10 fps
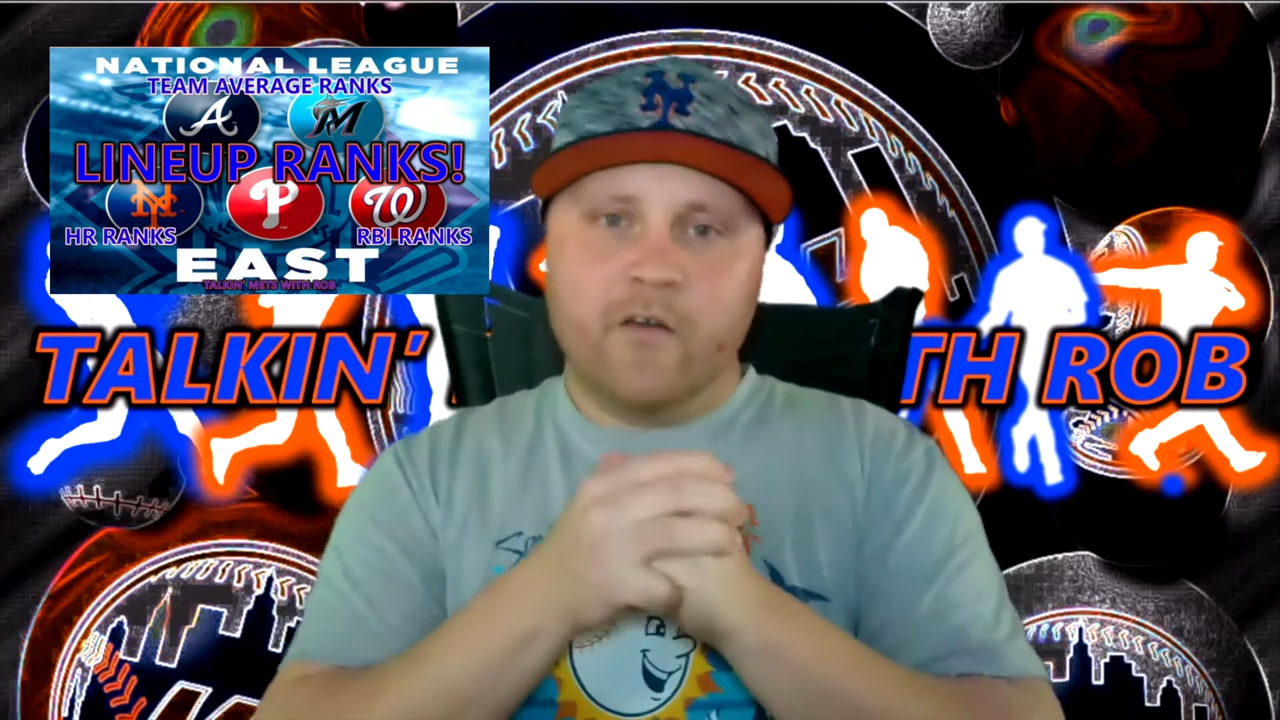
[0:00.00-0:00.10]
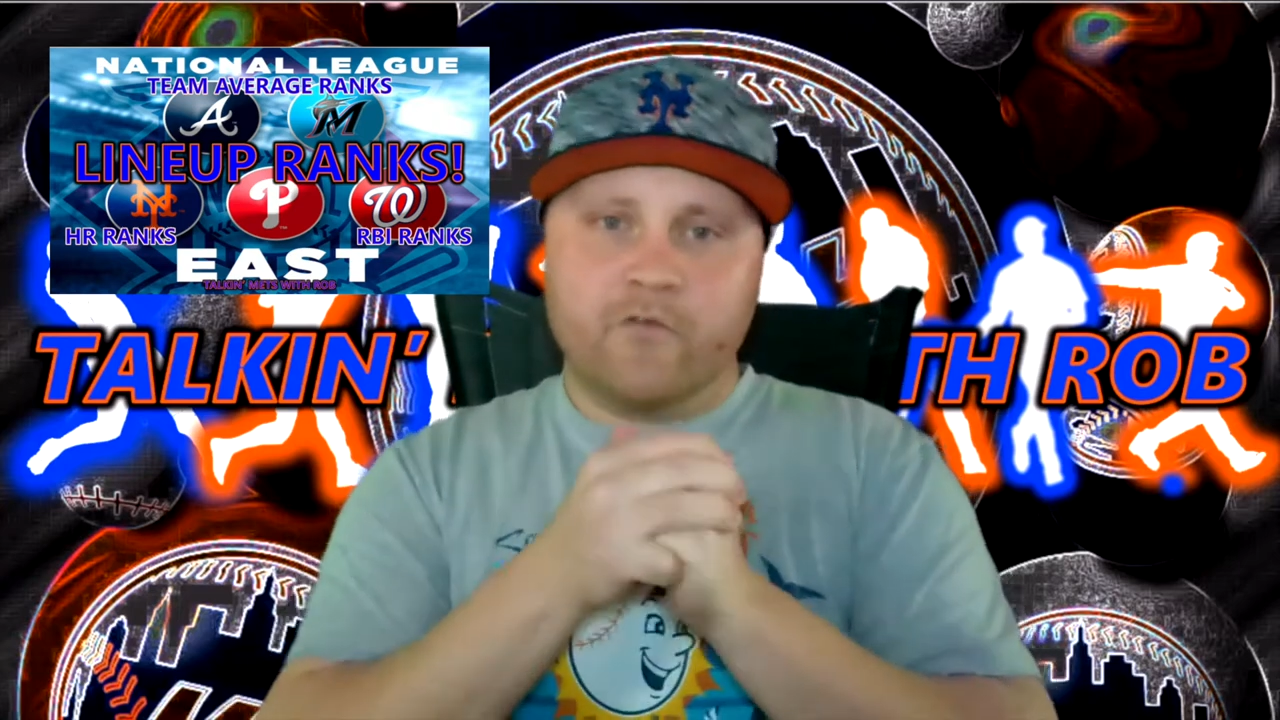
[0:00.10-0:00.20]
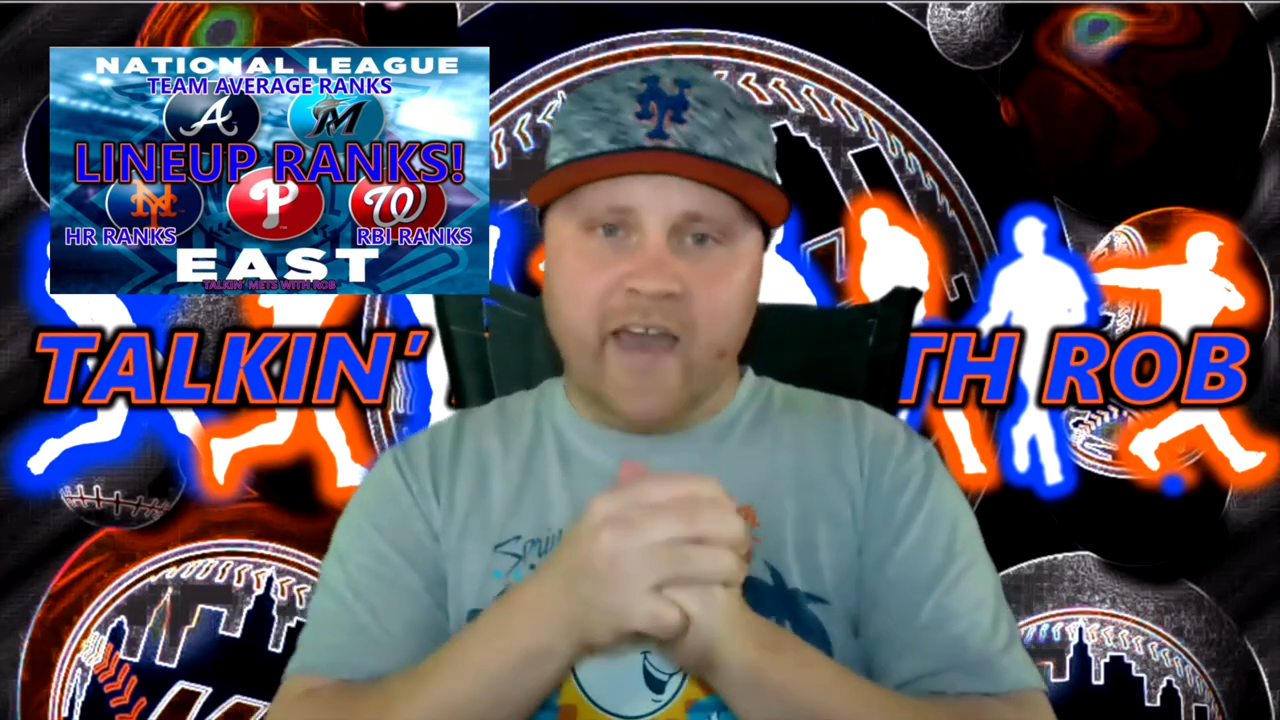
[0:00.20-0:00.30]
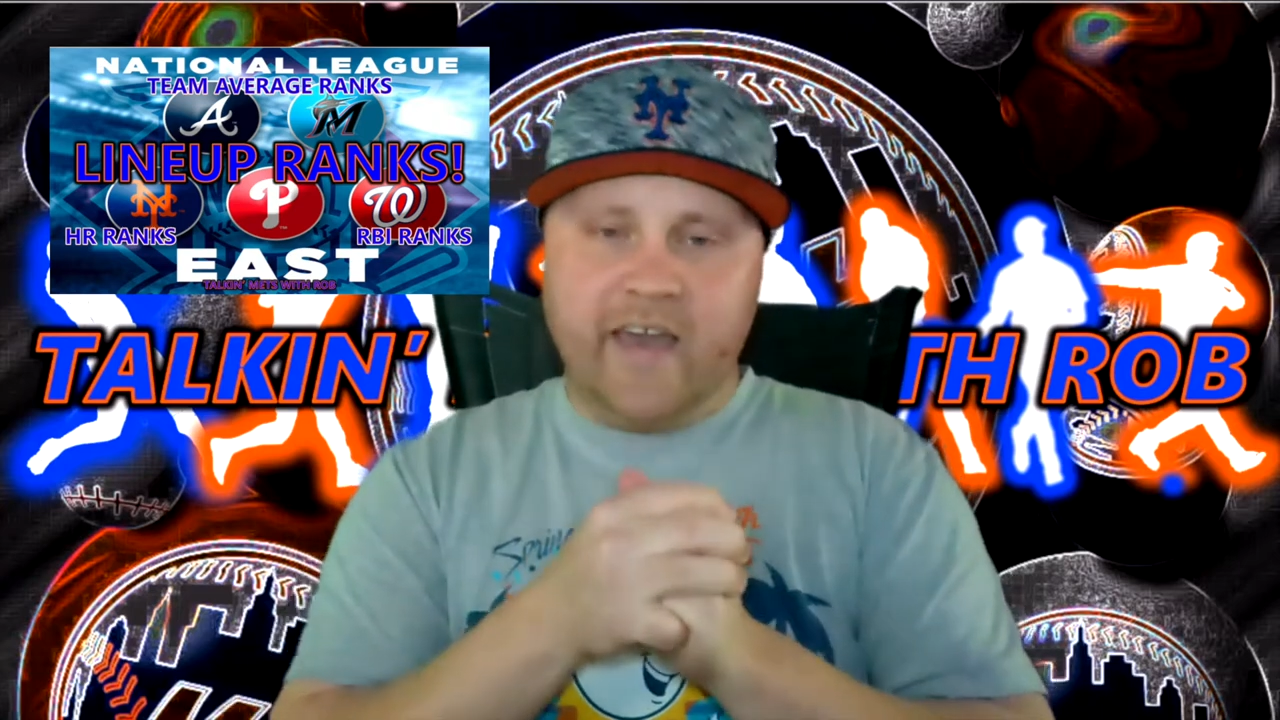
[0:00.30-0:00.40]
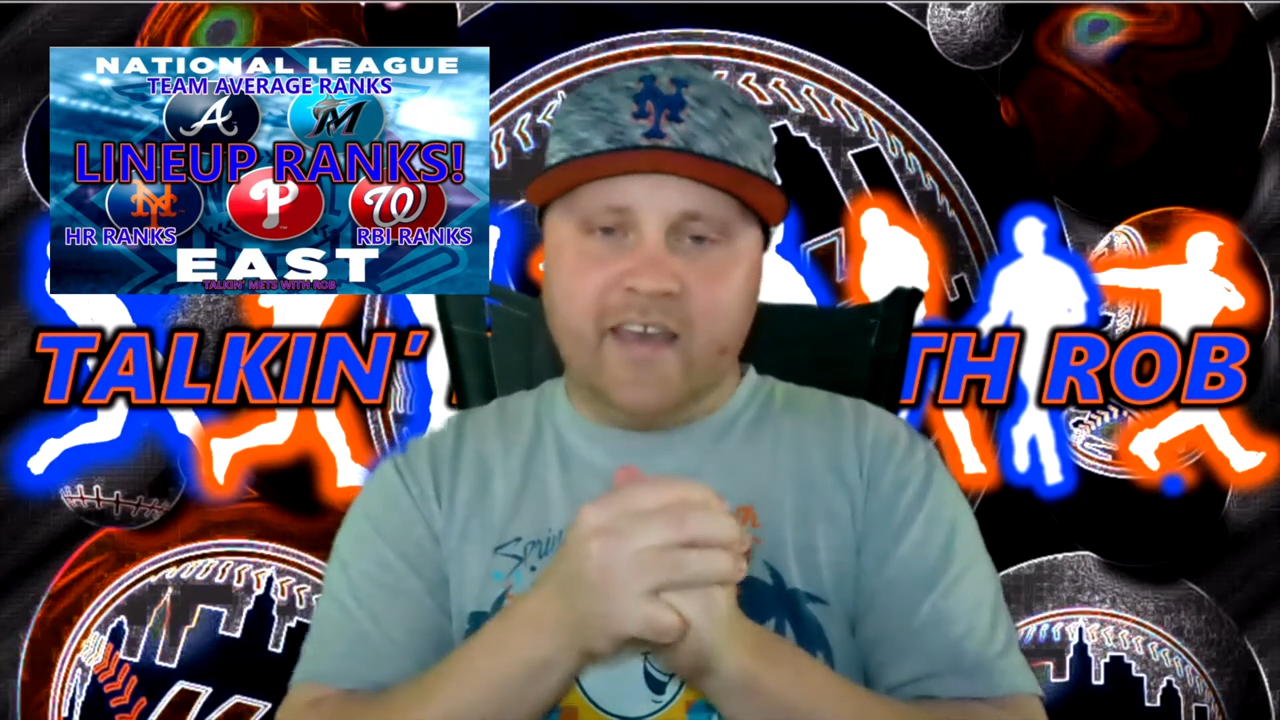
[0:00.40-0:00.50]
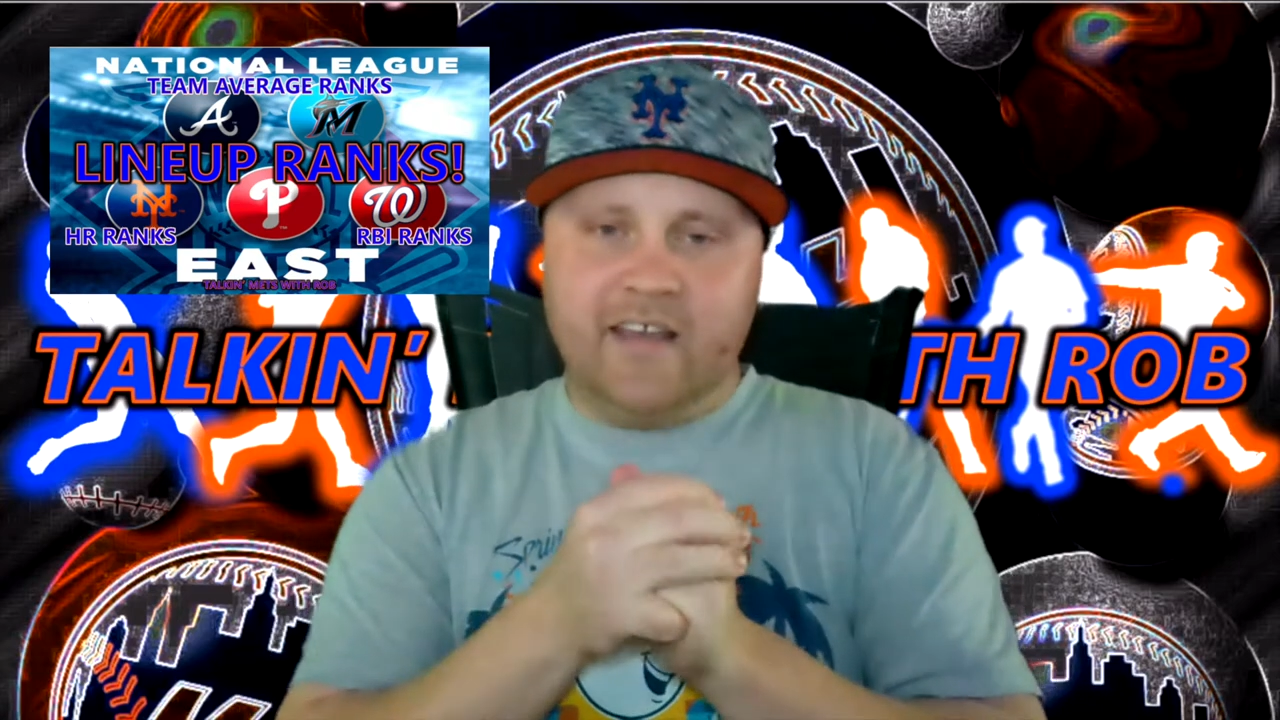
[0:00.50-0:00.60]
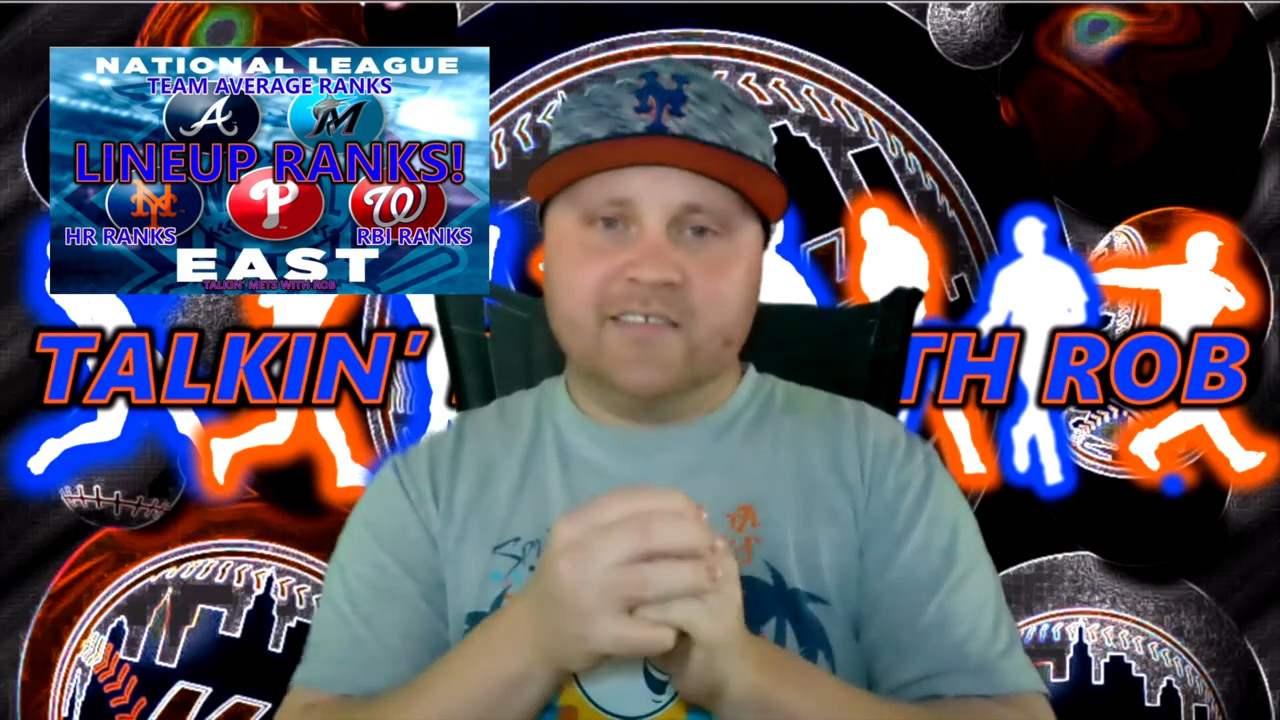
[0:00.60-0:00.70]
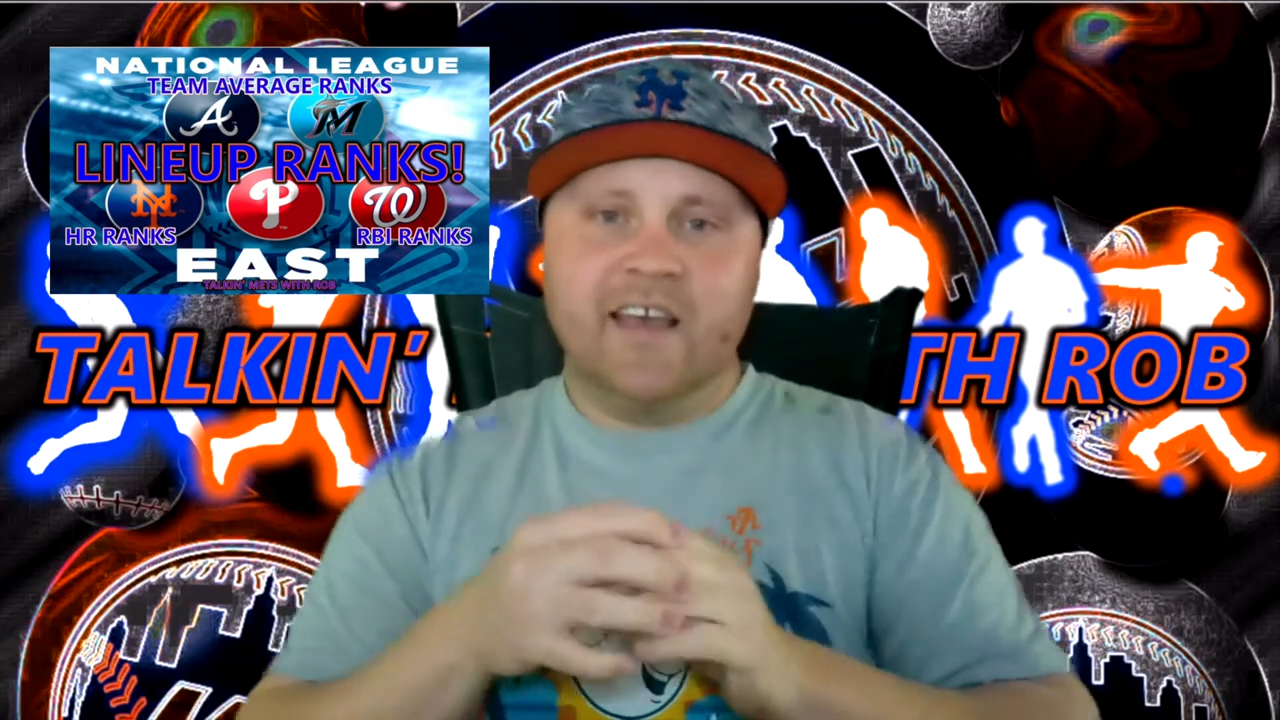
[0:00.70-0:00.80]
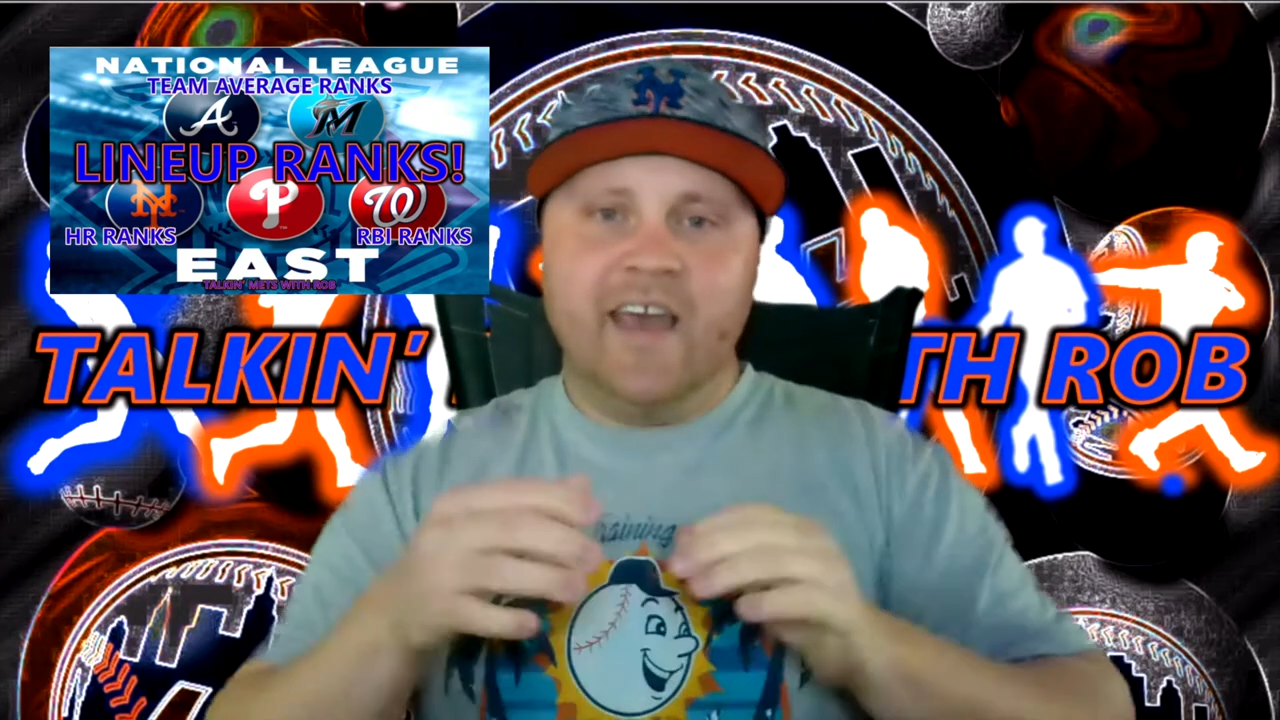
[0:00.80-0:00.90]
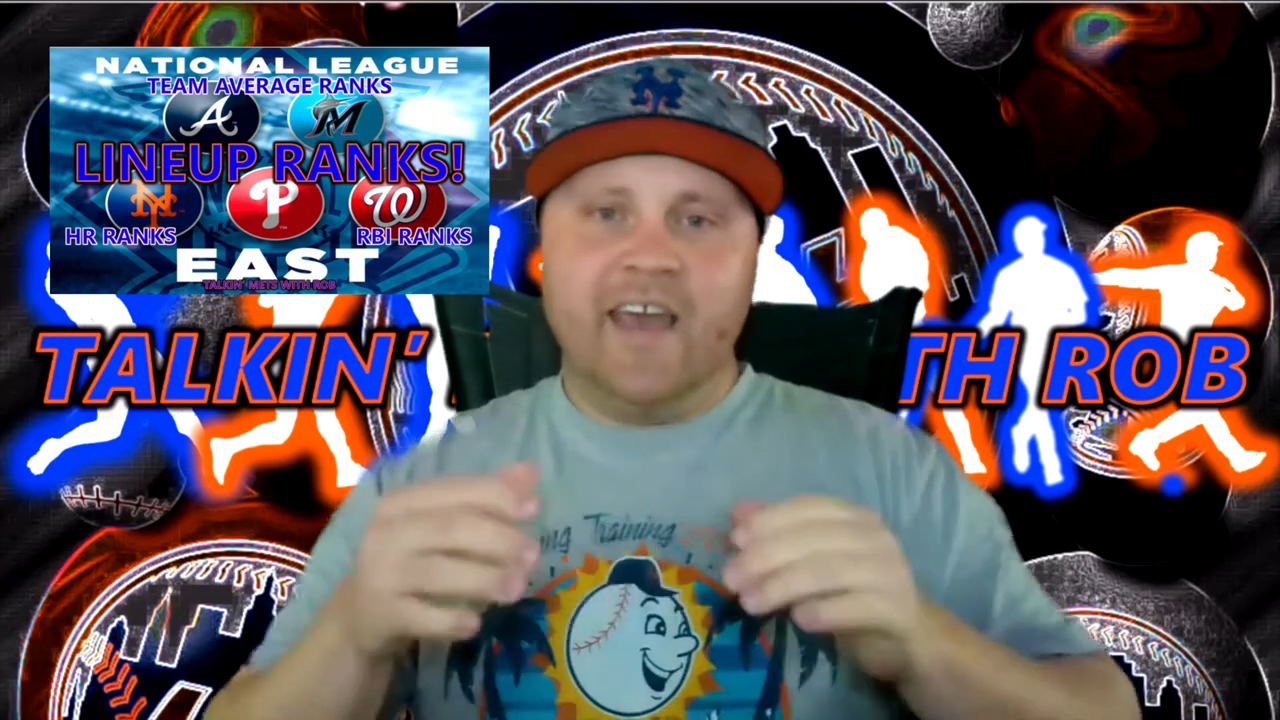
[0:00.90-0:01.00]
rankings